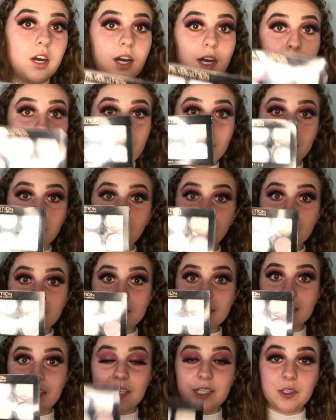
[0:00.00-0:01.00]
I'm hoping
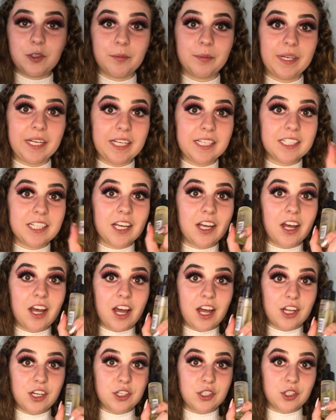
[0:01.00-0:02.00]
it's the illuminator
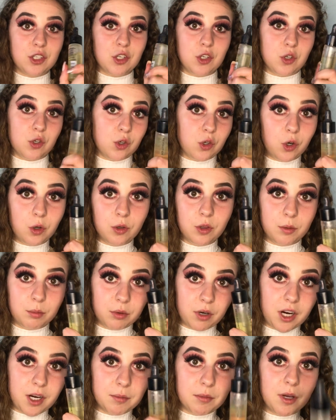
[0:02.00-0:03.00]
and not the
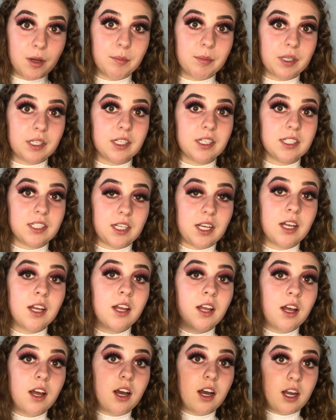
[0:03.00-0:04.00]
primer because
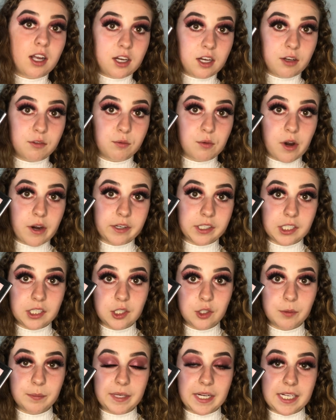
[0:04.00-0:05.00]
I love wearing
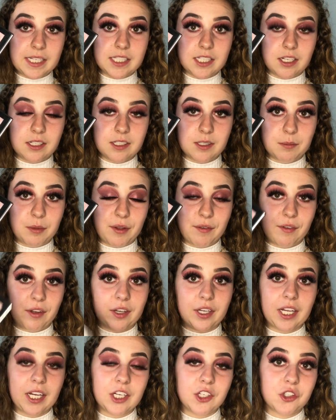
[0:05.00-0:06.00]
illuminator under my
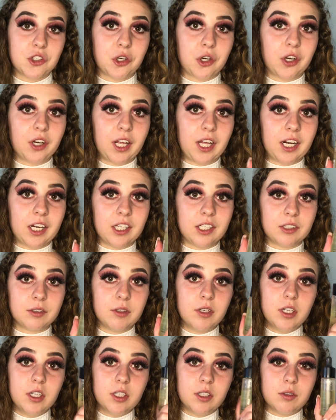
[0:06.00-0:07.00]
foundation and I
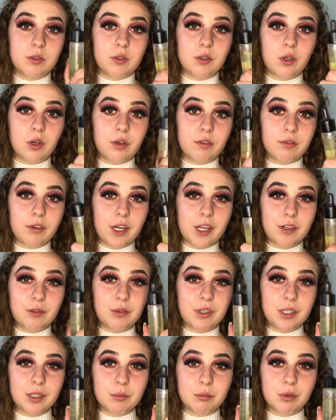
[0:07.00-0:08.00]
not a fan
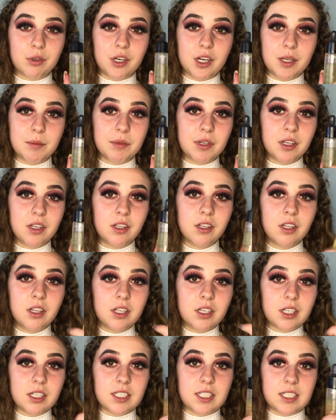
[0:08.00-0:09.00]
of wearing primer
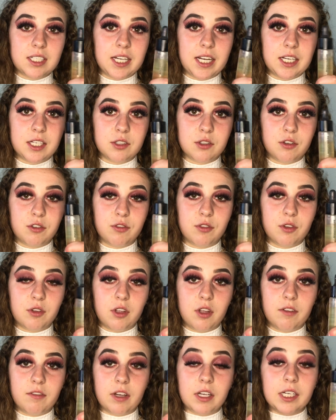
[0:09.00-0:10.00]
because it takes off
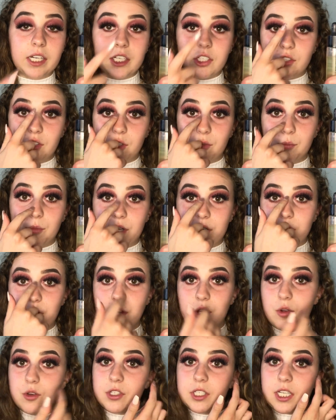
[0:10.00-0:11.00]
the foundation on my
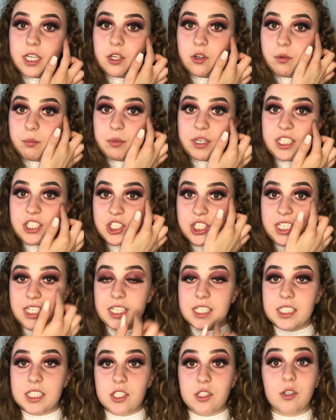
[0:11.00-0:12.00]
nose and on my
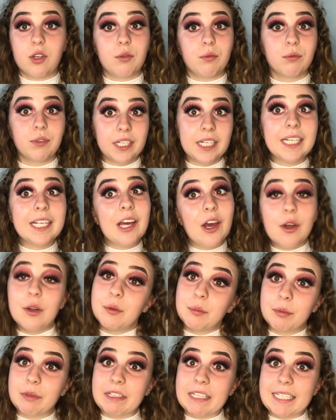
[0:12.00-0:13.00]
cheeks so I'm really
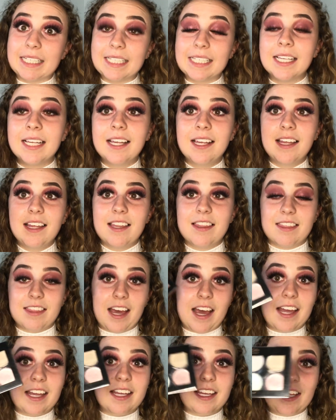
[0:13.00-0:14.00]
hoping
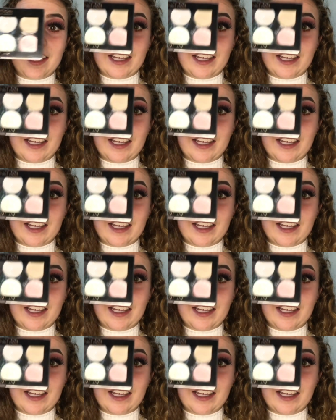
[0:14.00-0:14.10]
that